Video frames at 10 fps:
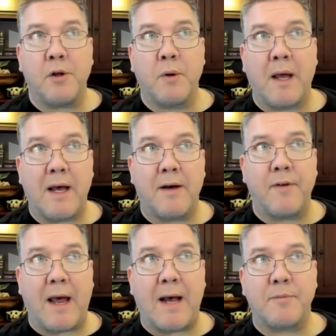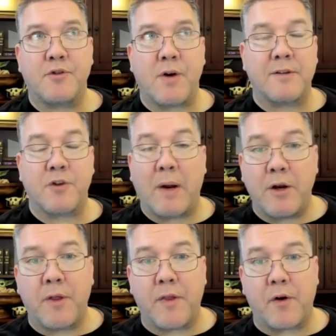have abstracts? So I
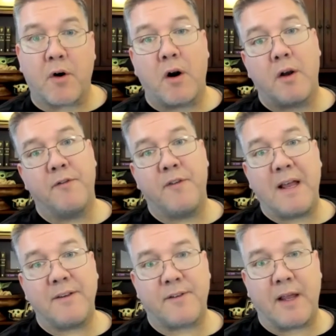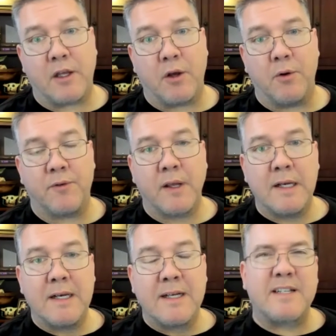know that there are events that use
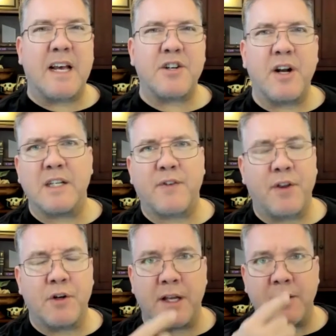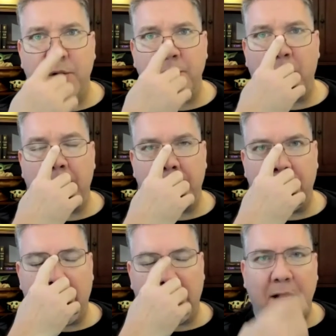Sessionize. For those that don't know
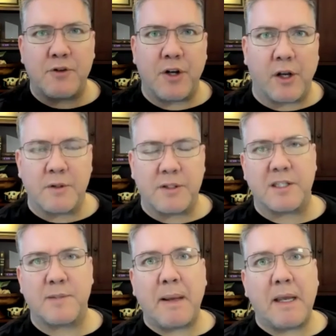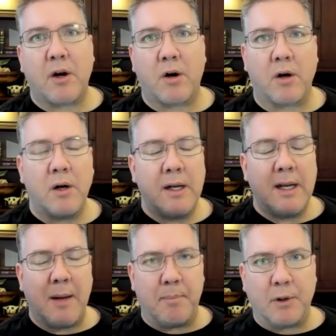it, it allows you to go as a speaker
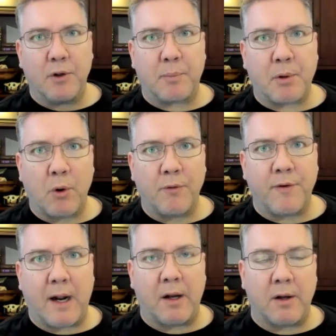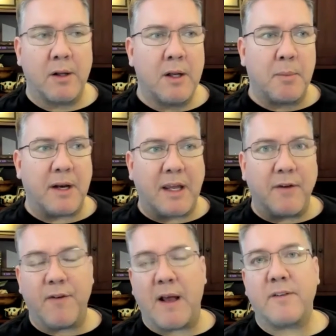and build a profile,
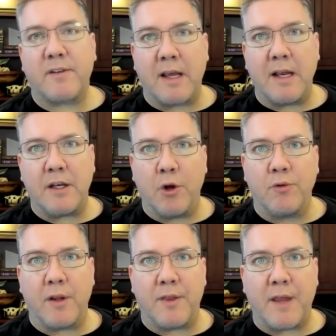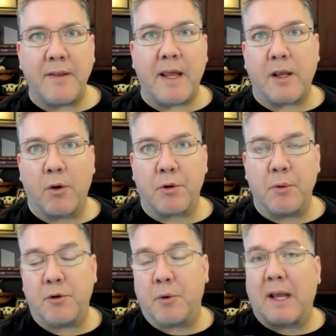but events can use it. Then they go
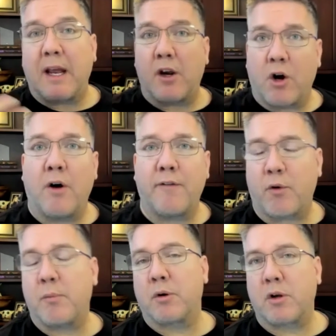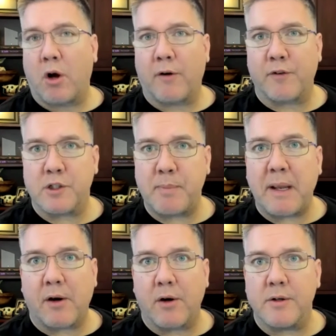through and do like a formal call for
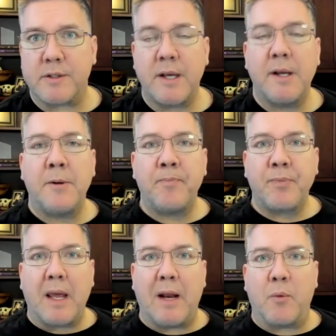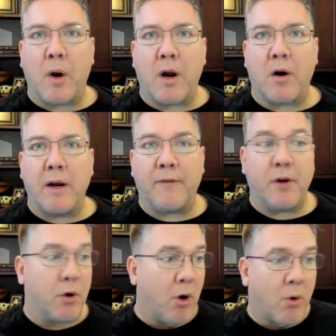speakers. And where,
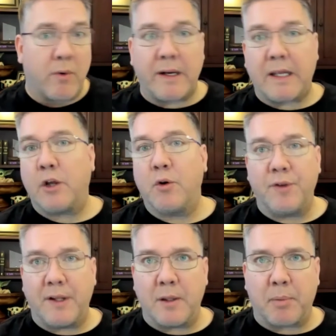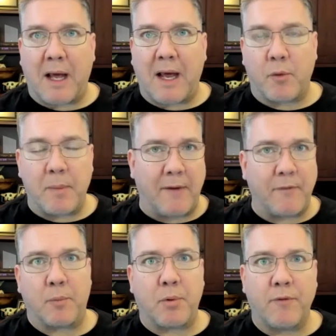if you're already using the platform,
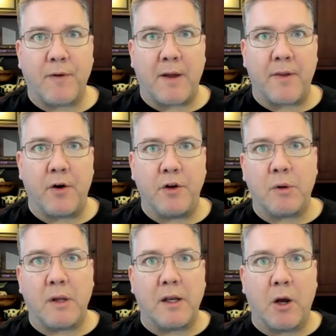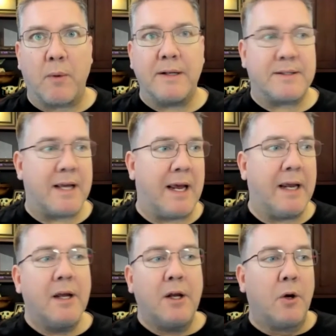have your profile there, you can go in and
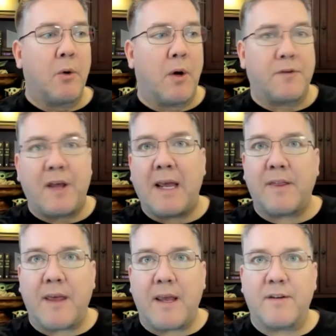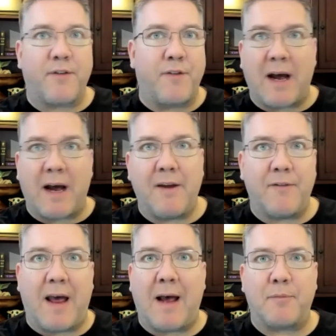say, well, take these
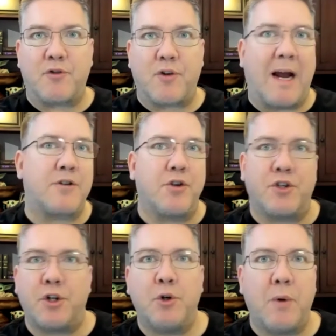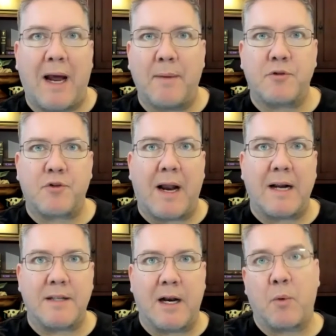5 abstracts or 2
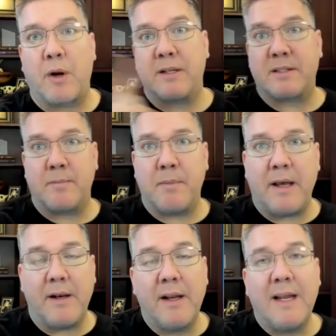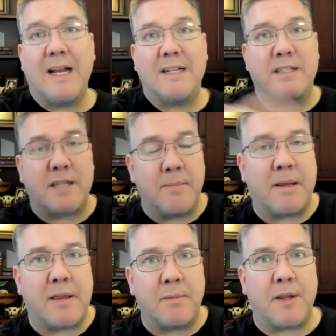abstracts that I want to submit, and
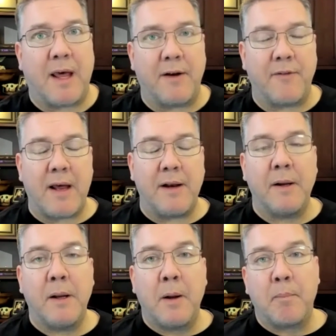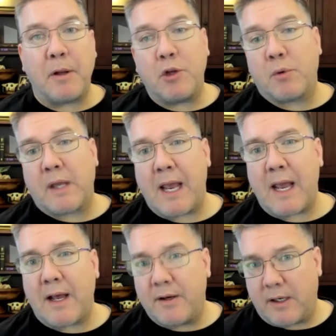submit them to that event. But you
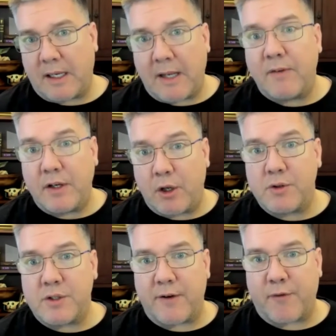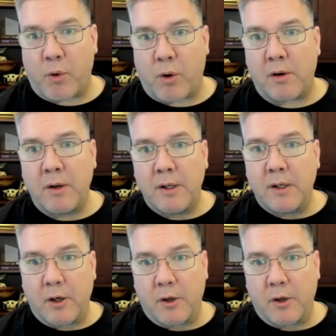can even use it for